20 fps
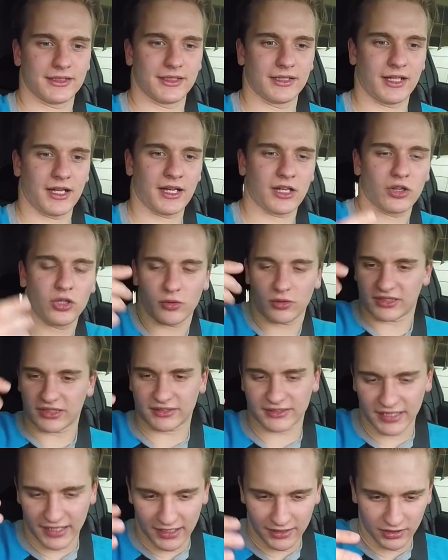I don't know what the
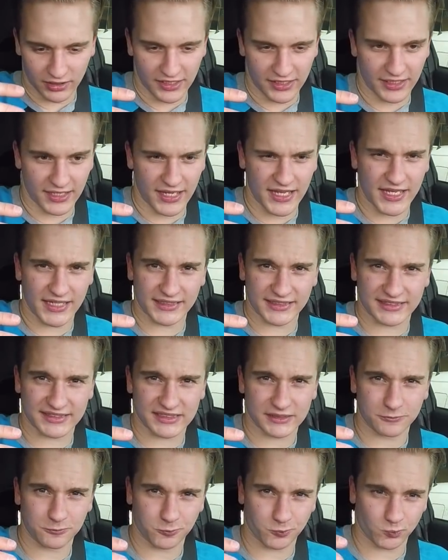tally
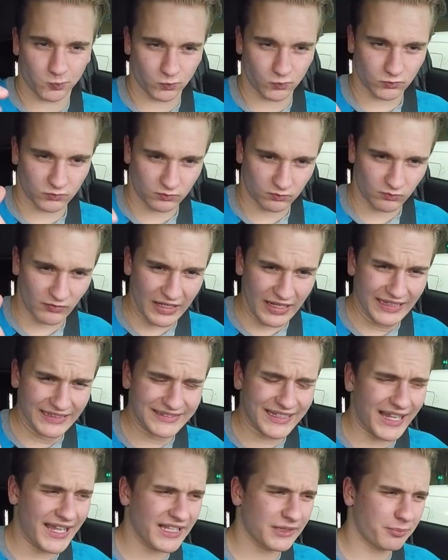is at
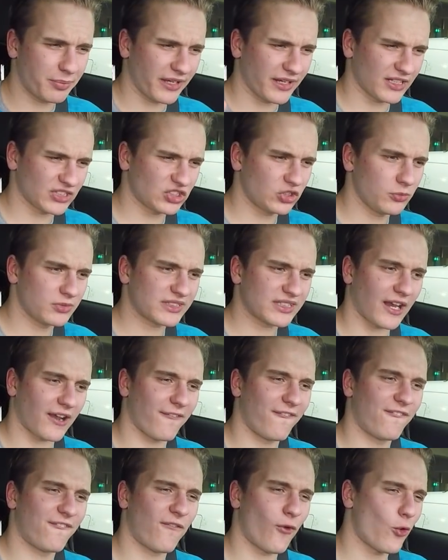the end, but I assume it's like
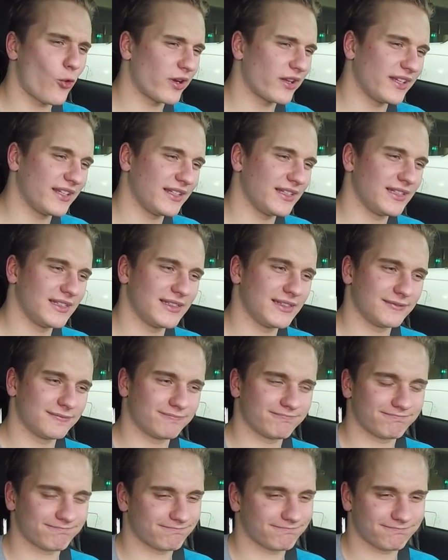
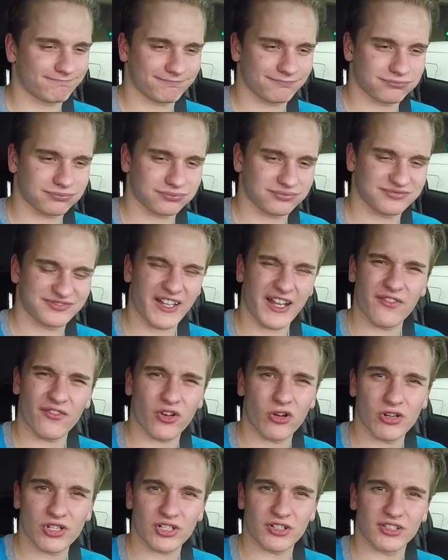
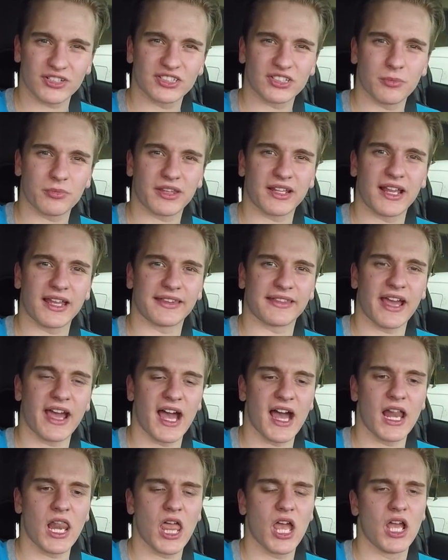4,500 or something like
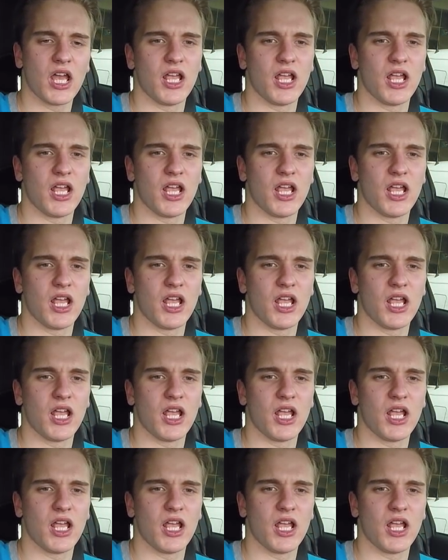that.